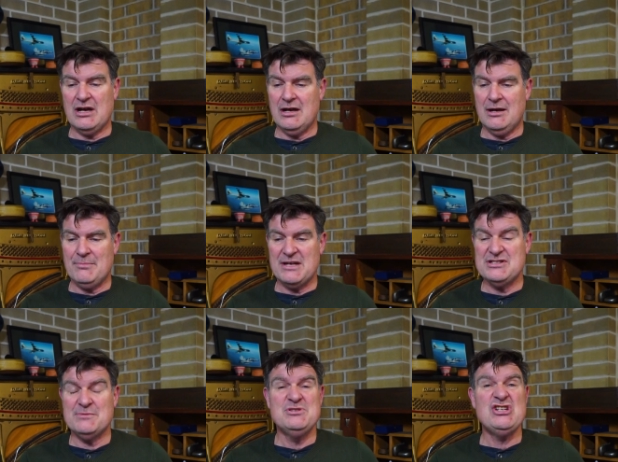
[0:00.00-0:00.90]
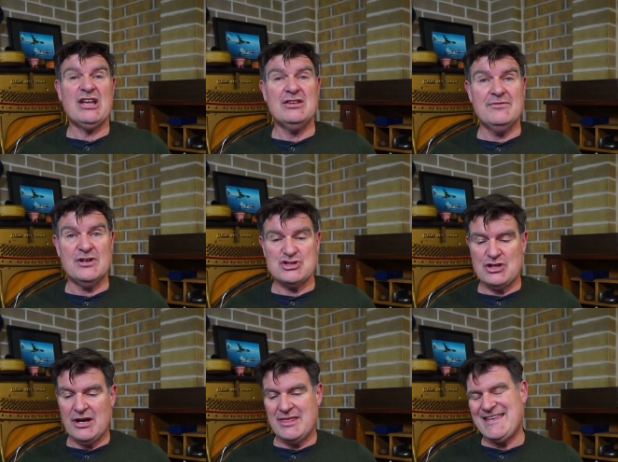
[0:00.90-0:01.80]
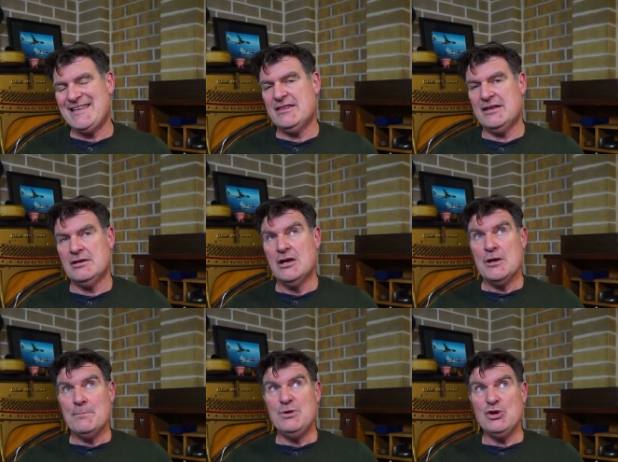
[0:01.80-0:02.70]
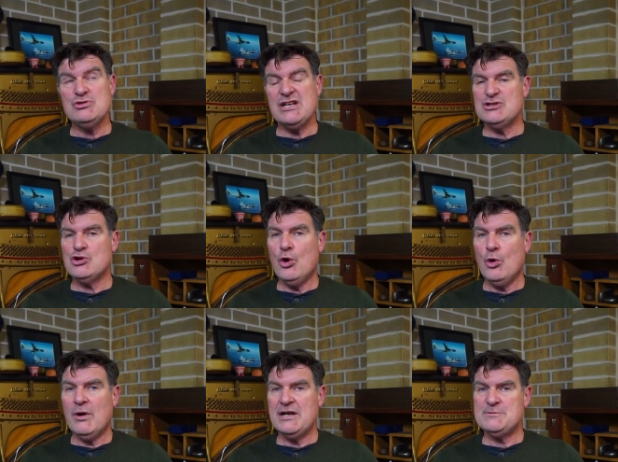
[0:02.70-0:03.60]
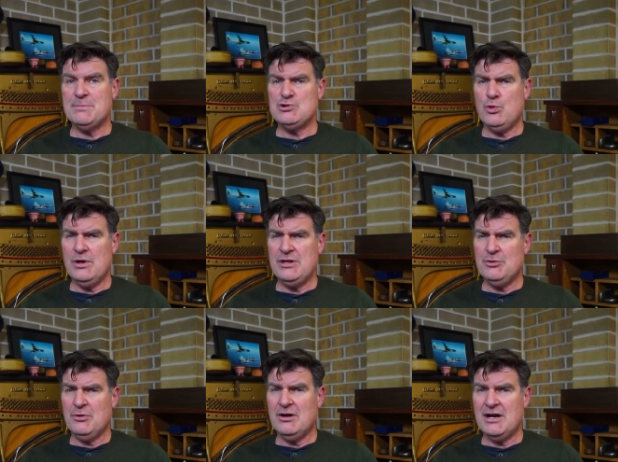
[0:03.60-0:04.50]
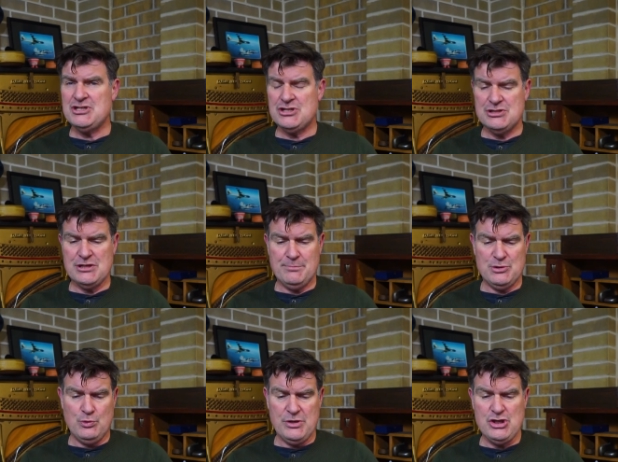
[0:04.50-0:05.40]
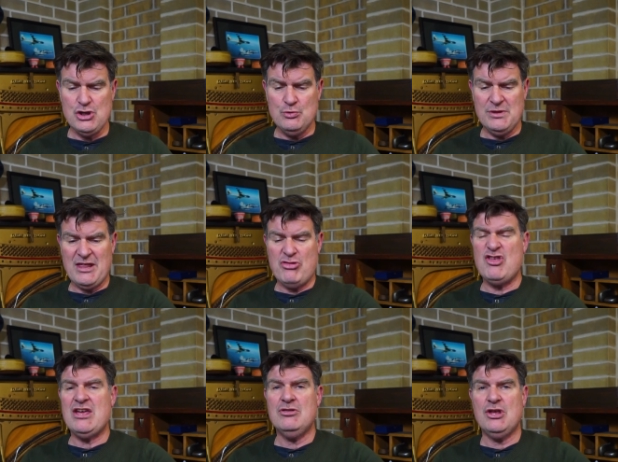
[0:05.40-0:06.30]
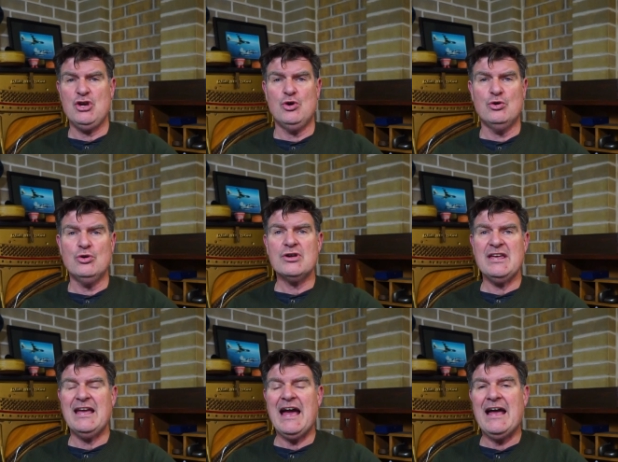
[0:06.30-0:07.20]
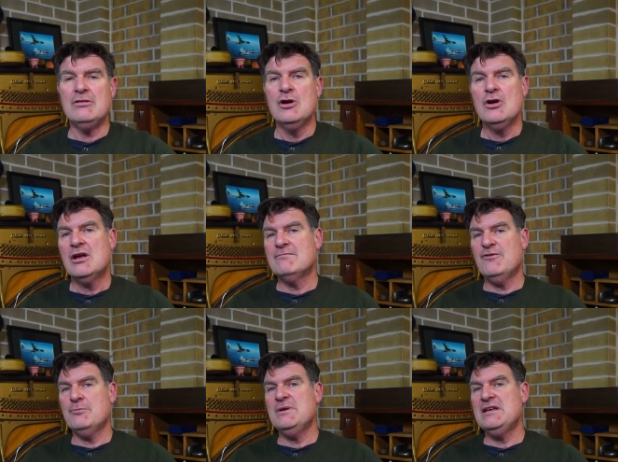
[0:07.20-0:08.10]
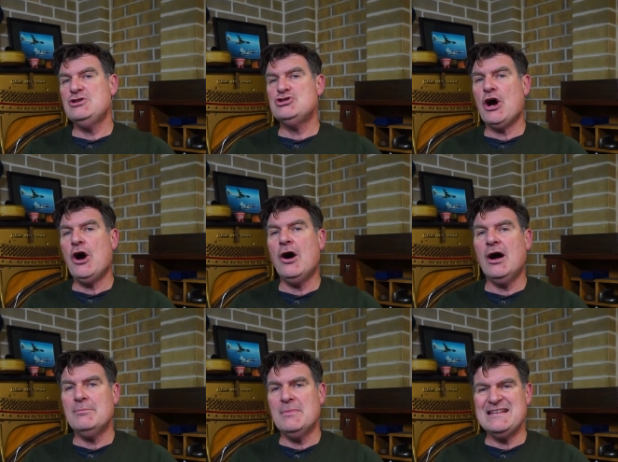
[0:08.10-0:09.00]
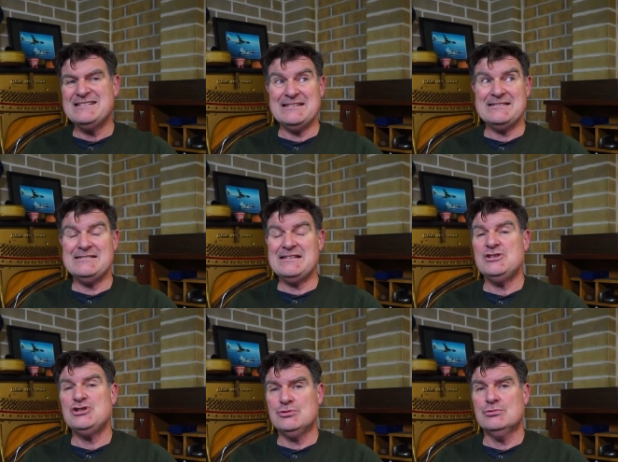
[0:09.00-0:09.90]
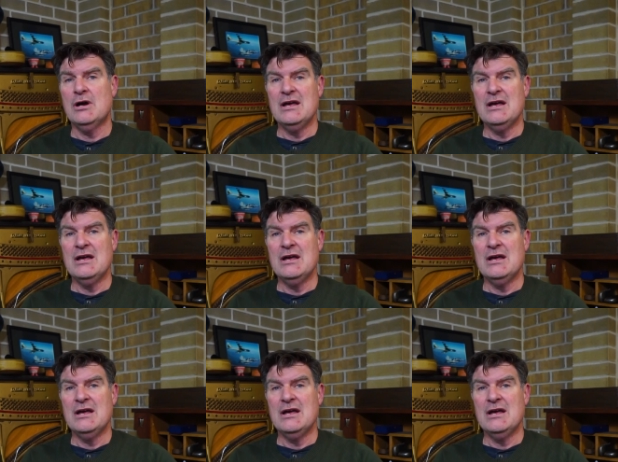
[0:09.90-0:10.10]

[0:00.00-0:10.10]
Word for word: um, a subjectivist. I think that beauty is always between the relationship between you and the thing that you're looking at. And for me, time is essential